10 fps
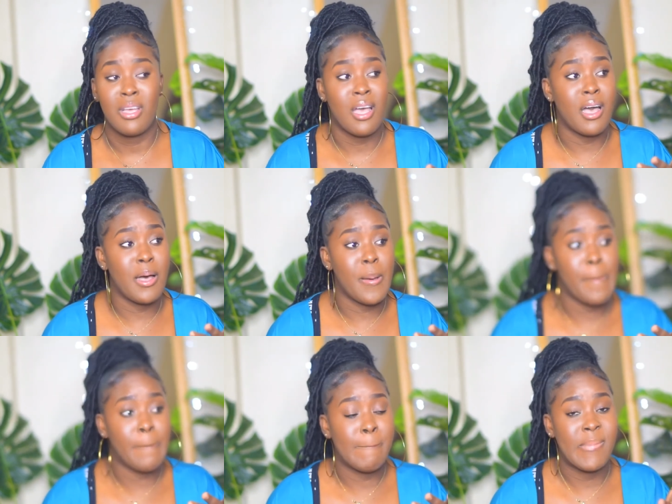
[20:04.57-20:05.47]

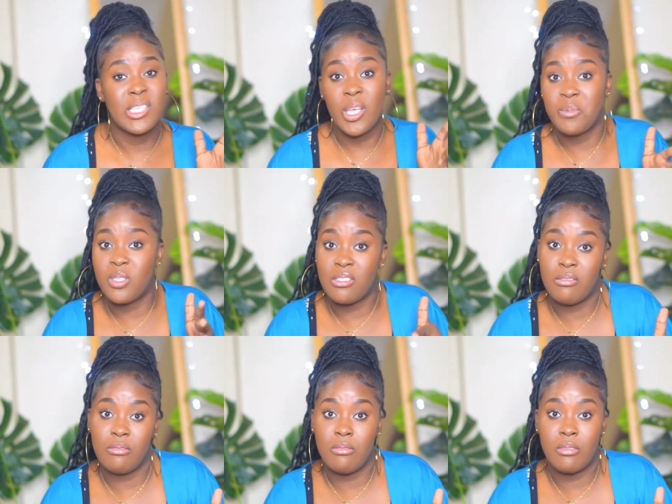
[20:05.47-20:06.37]
um,
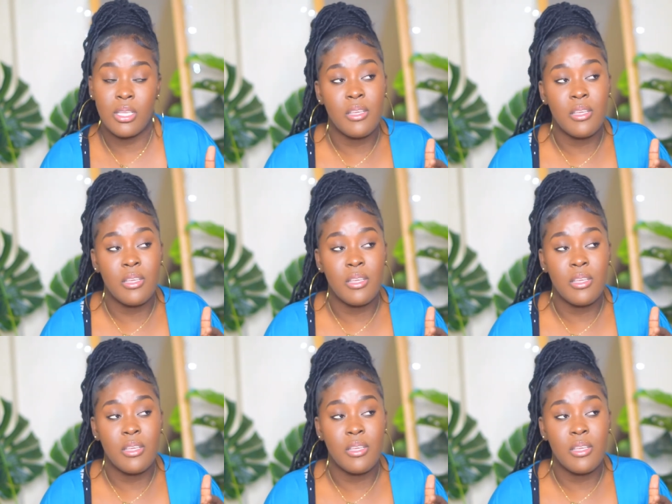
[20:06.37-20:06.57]
substitute